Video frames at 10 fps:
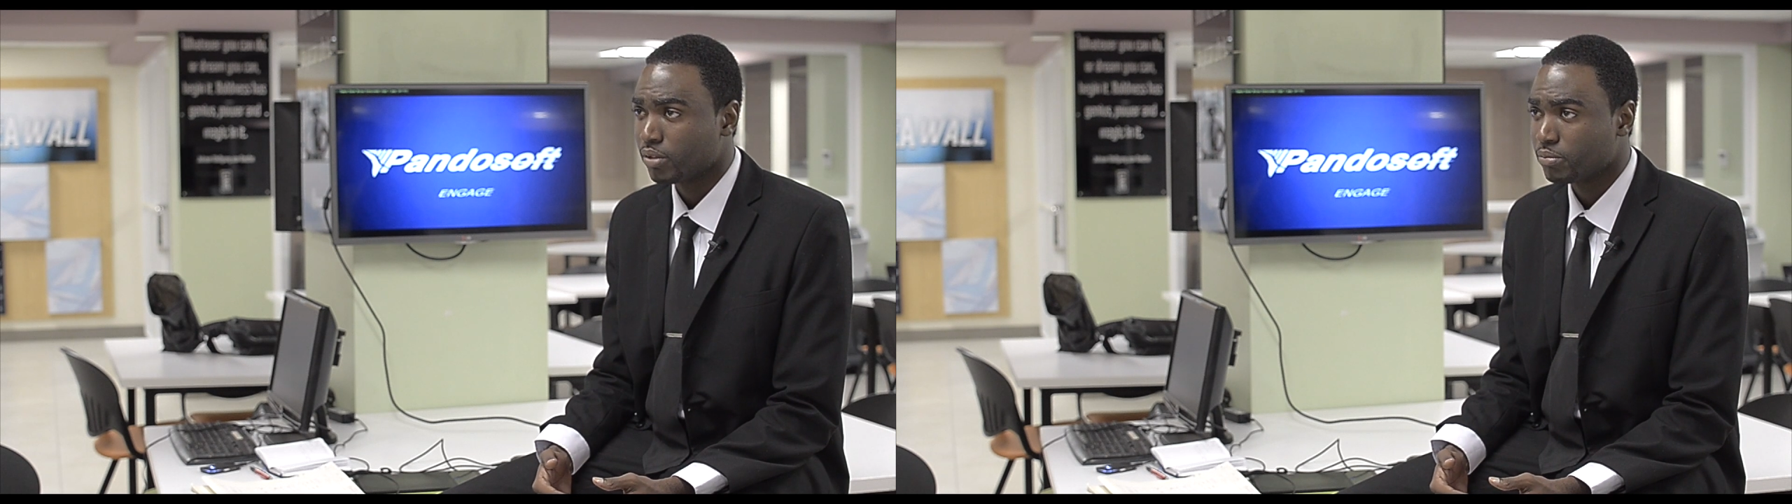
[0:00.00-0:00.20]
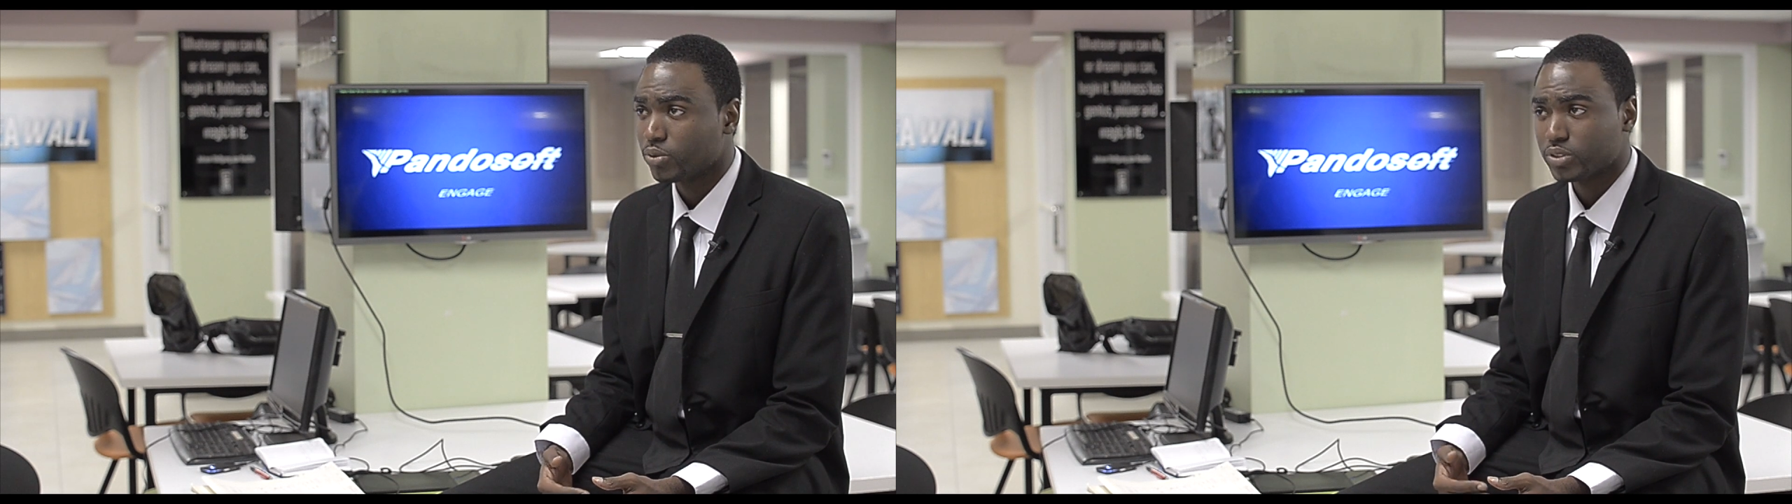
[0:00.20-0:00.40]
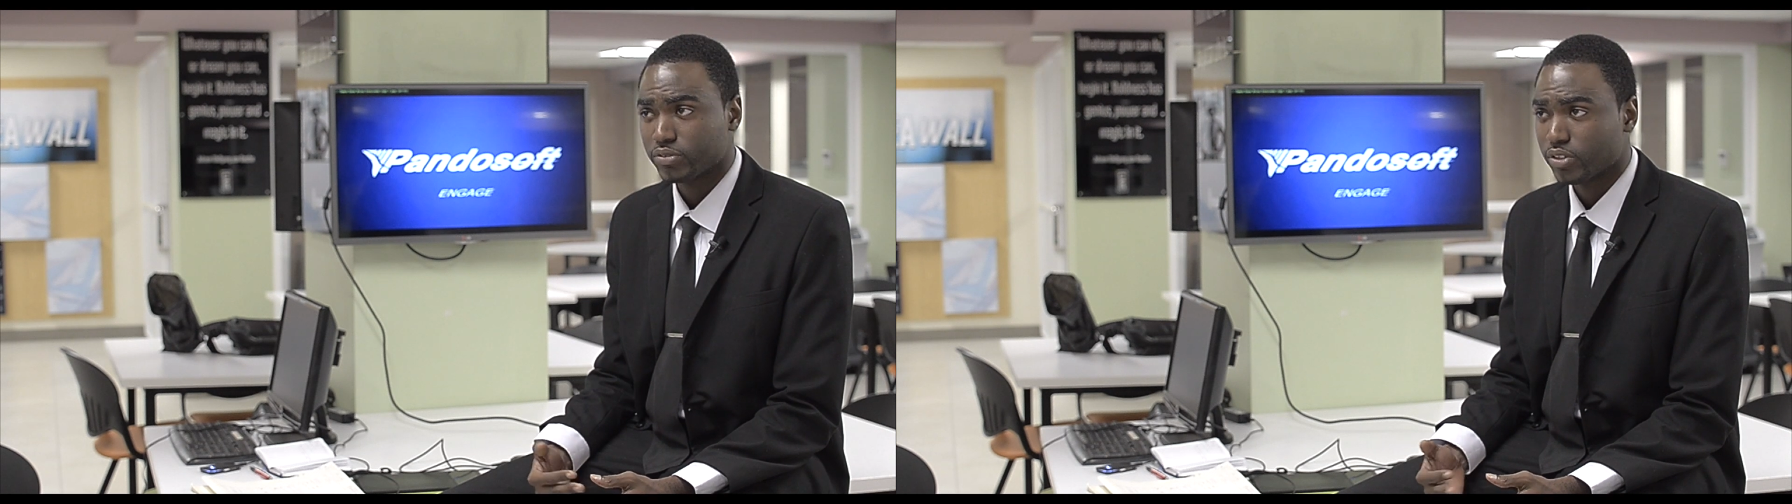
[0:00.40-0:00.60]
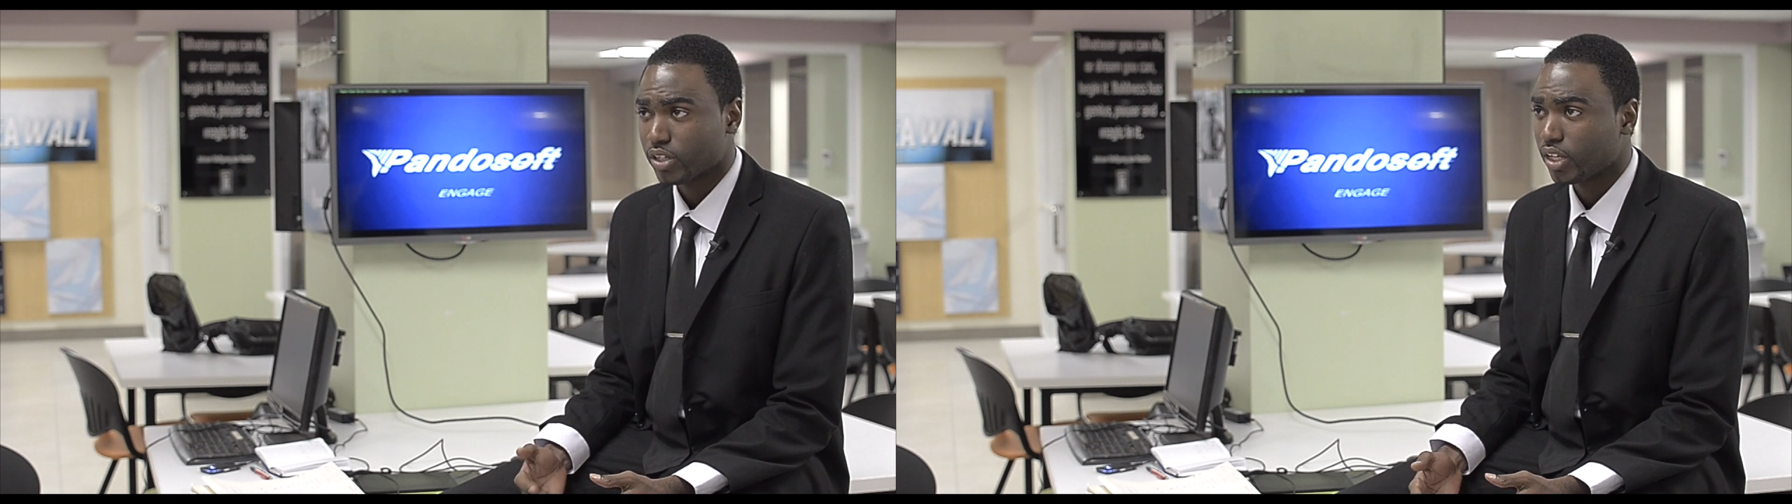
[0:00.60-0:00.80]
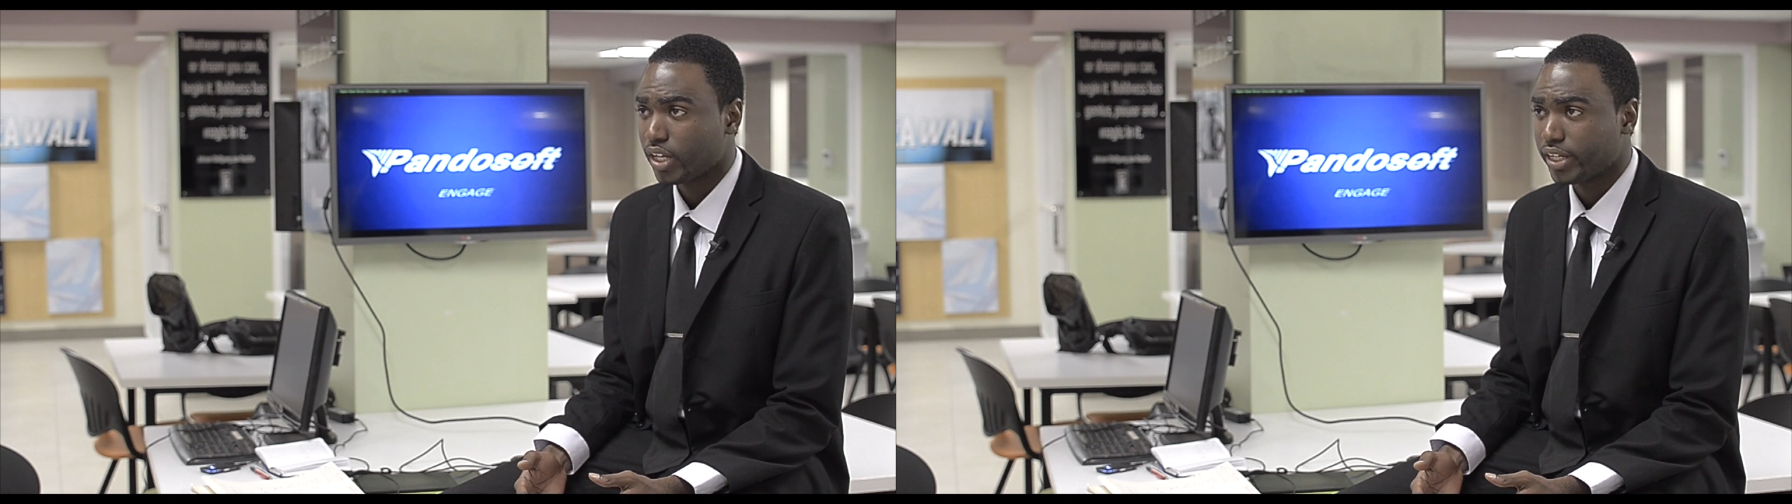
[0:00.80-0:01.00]
Most of our
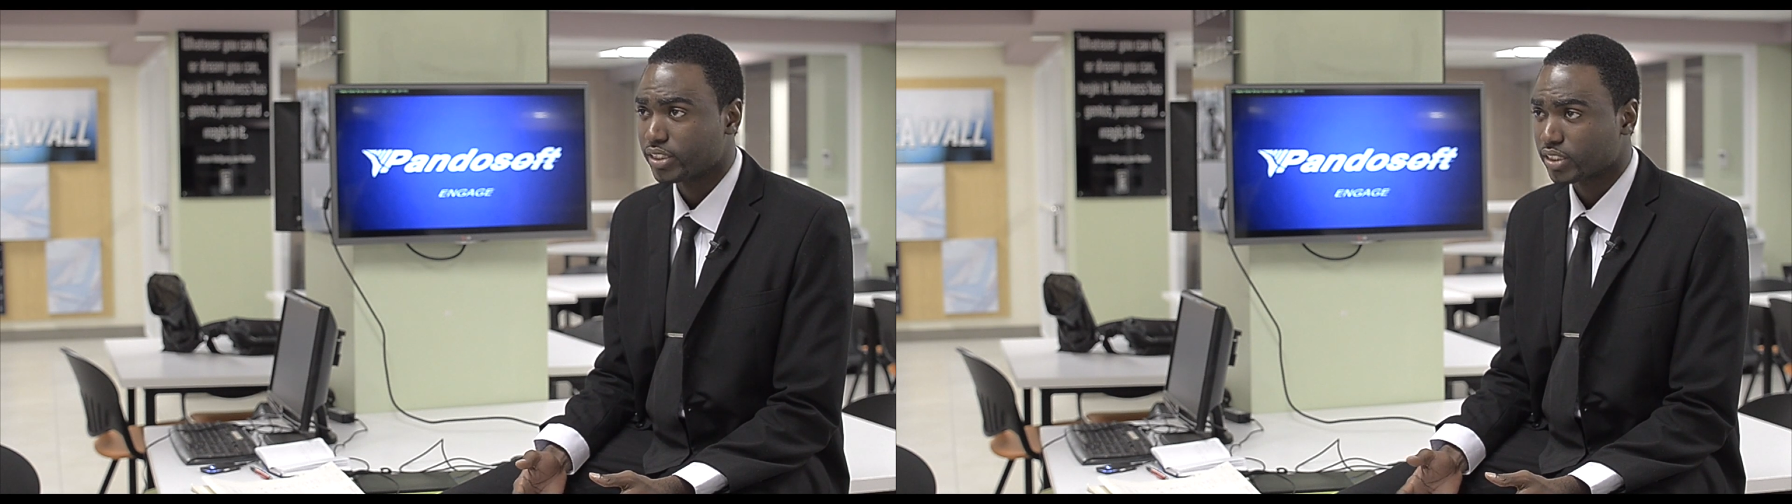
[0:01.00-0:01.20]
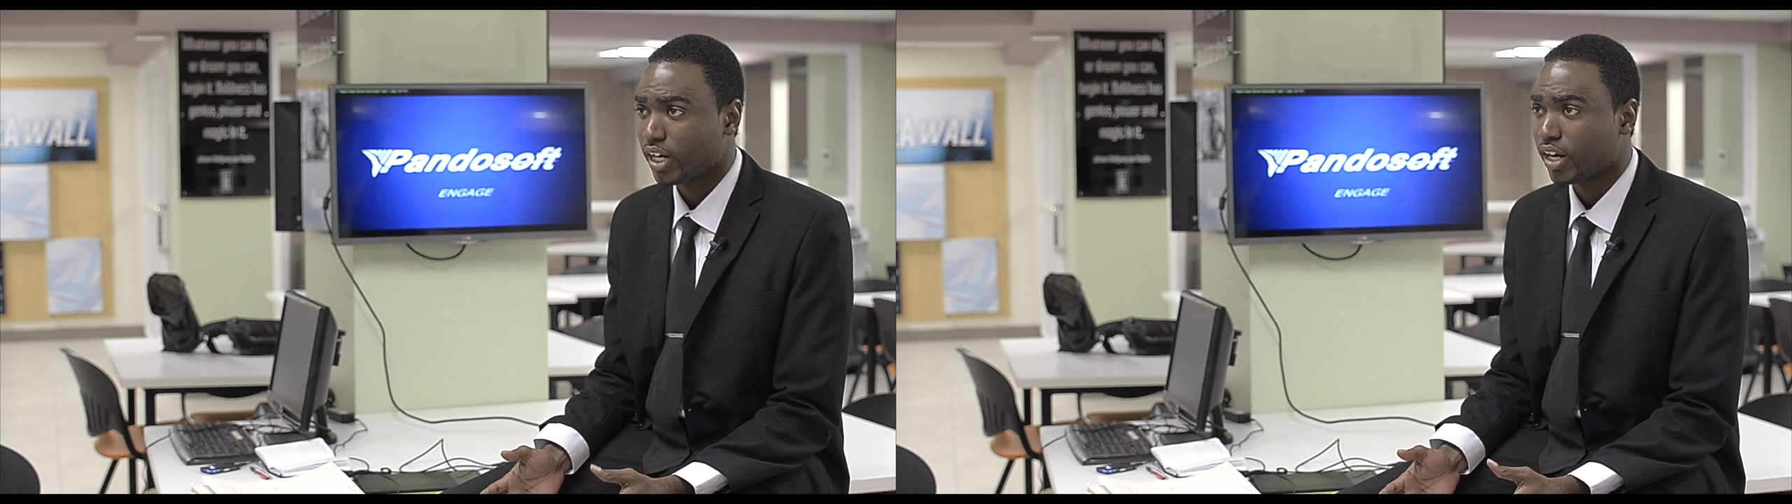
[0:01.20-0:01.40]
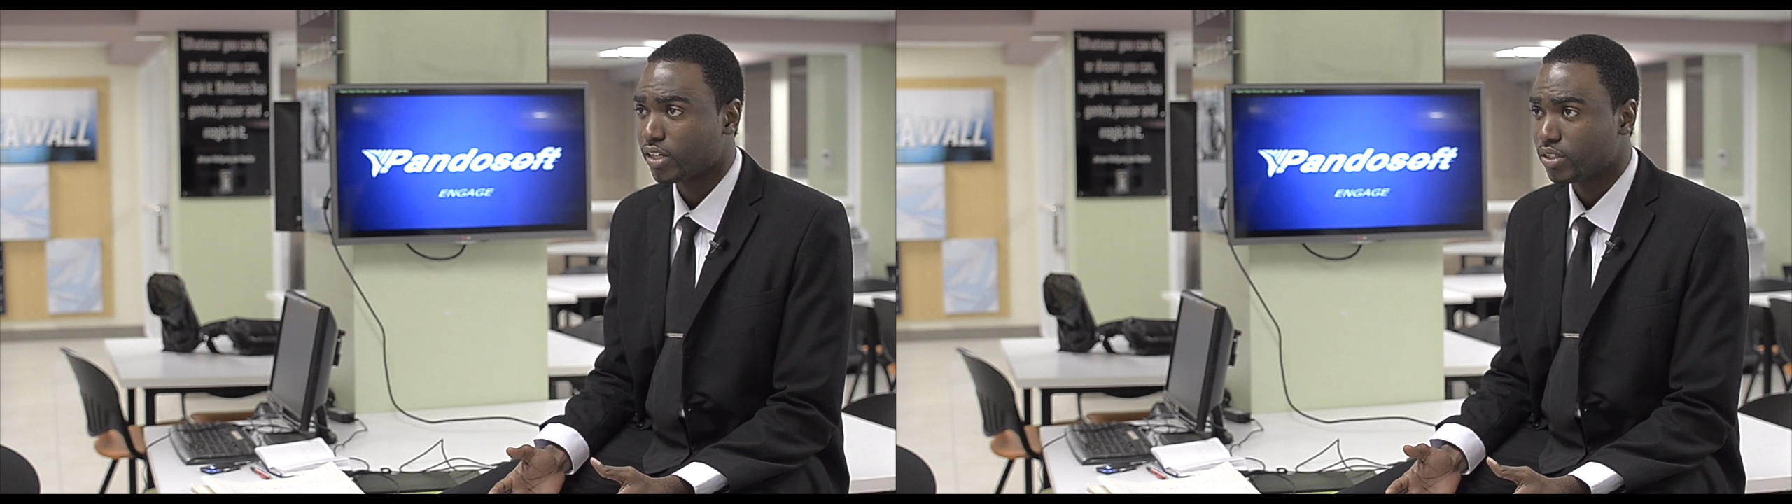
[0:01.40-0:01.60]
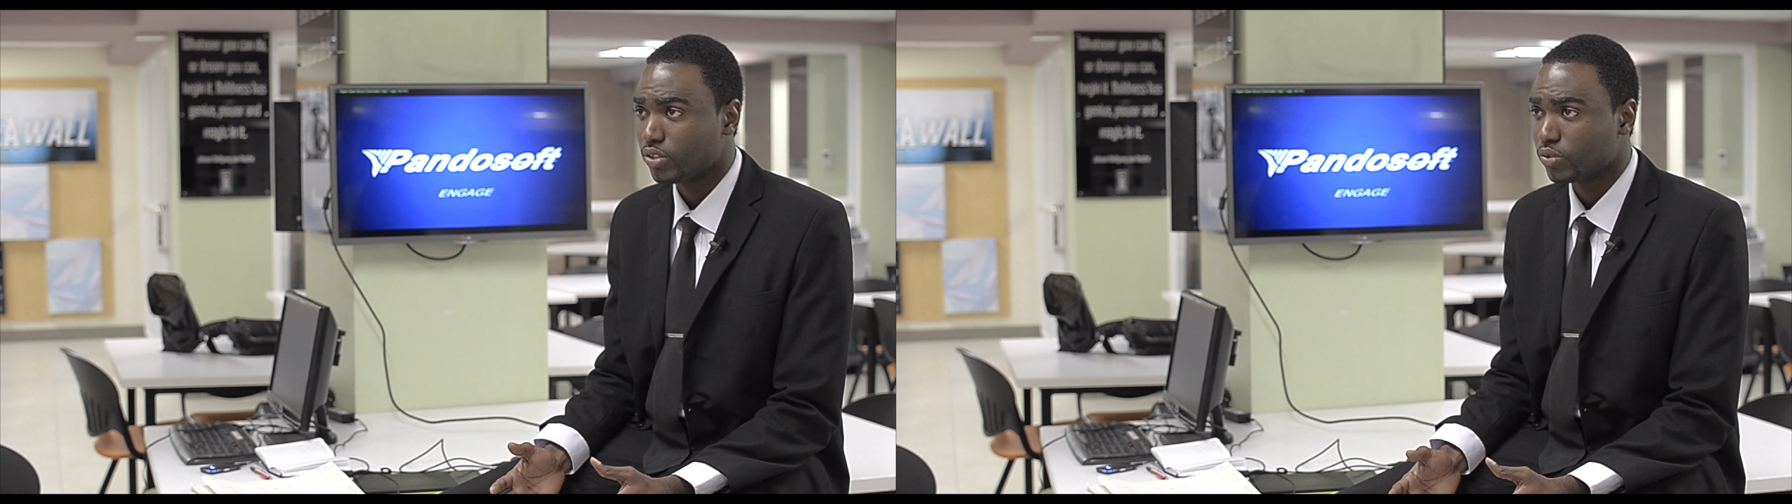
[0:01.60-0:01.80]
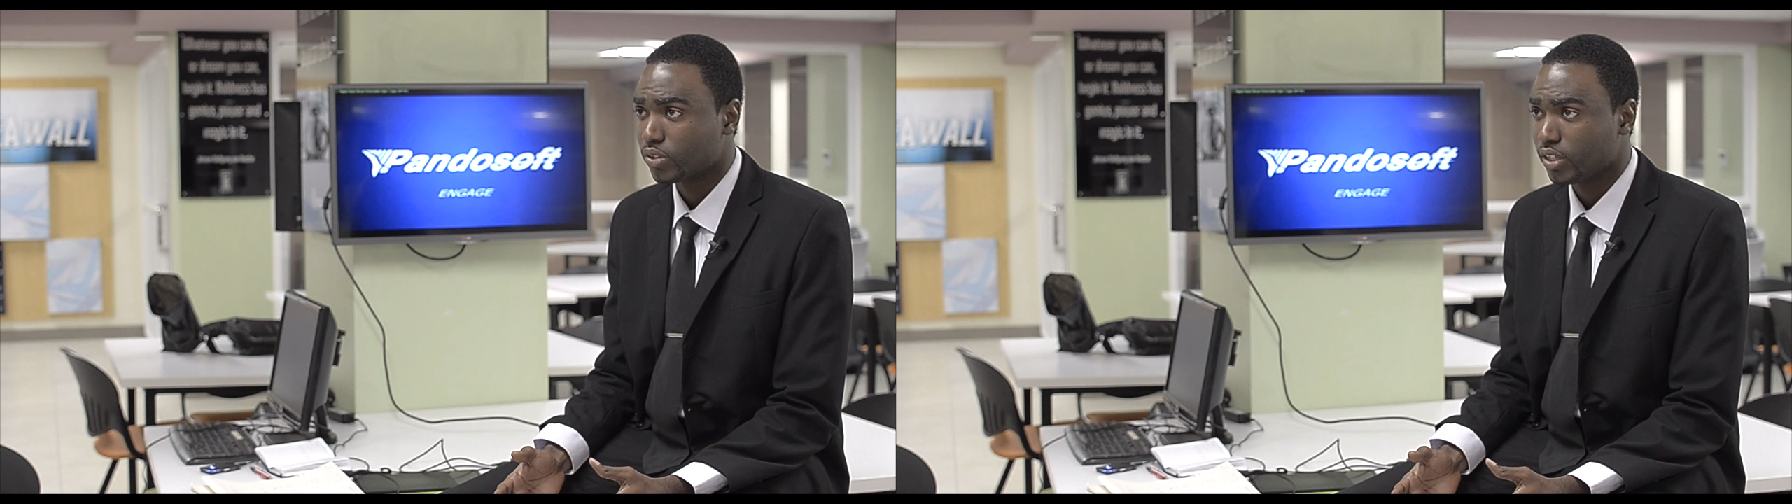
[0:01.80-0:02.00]
clients are
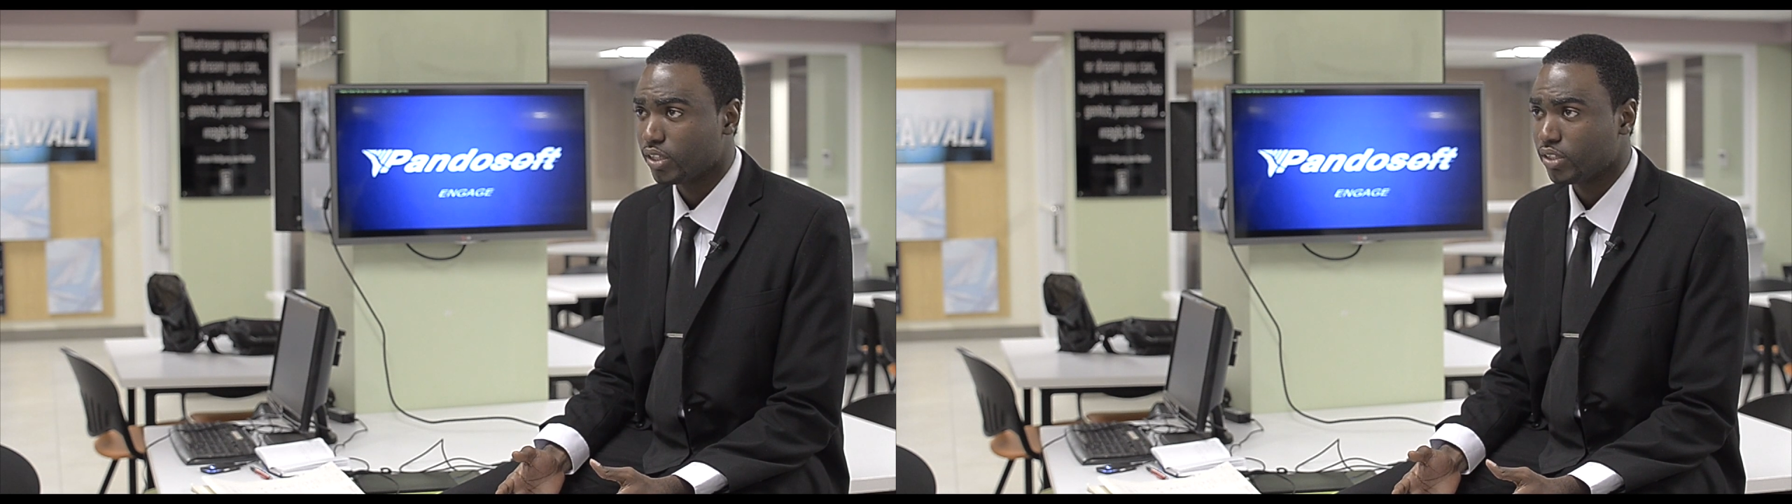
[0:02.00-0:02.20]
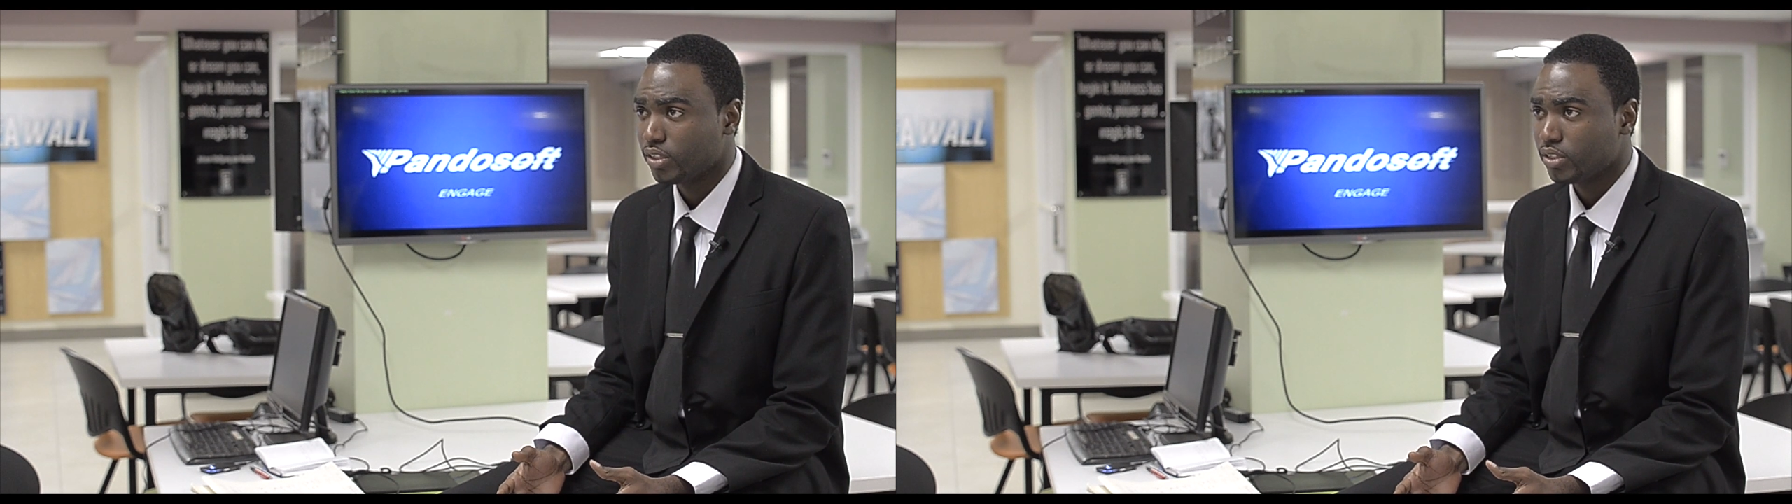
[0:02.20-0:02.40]
local,